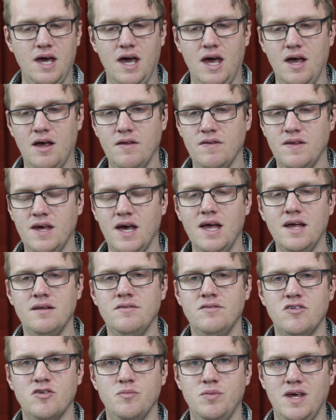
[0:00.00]
in the
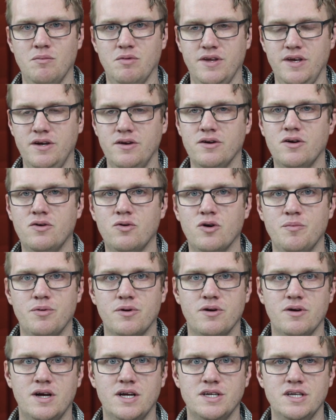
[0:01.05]
end, to be able to hear a chord
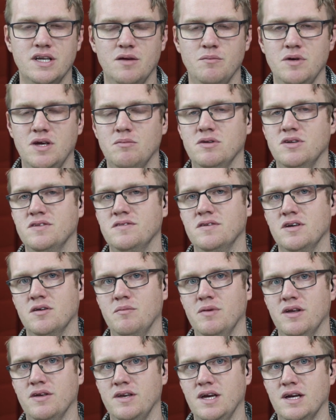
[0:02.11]
progression and be able to sing a
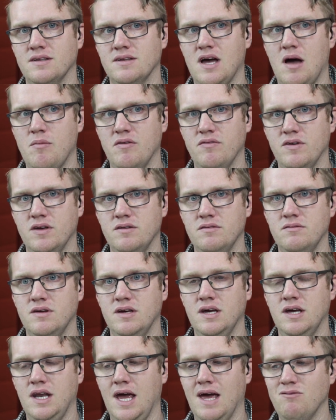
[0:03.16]
melody on top of it.
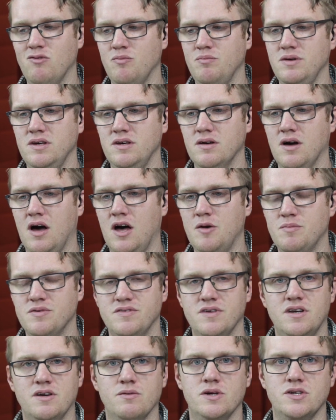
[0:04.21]
and have it be
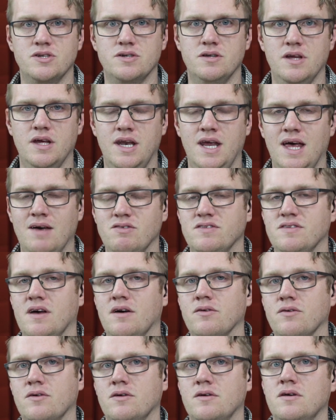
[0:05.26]
100% original and have it
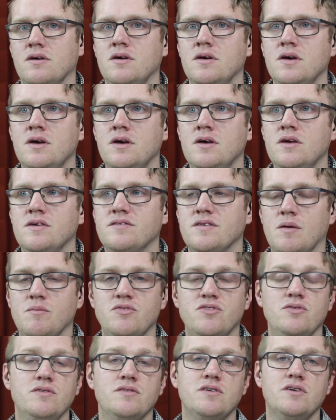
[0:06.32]
sound good. Some
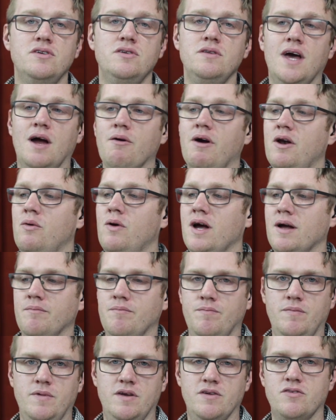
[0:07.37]
students can do that right away,
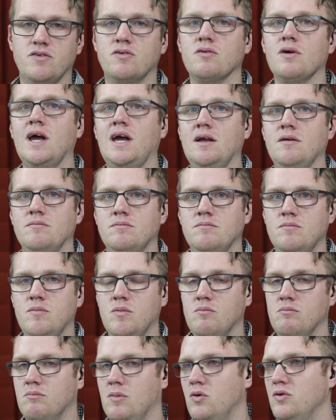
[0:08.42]
and it's great.
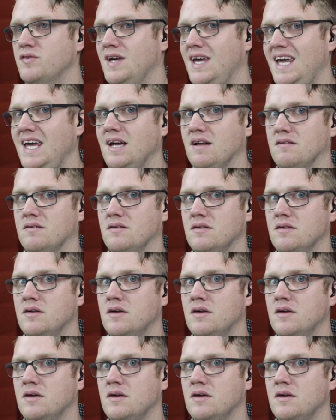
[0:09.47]
Most can't.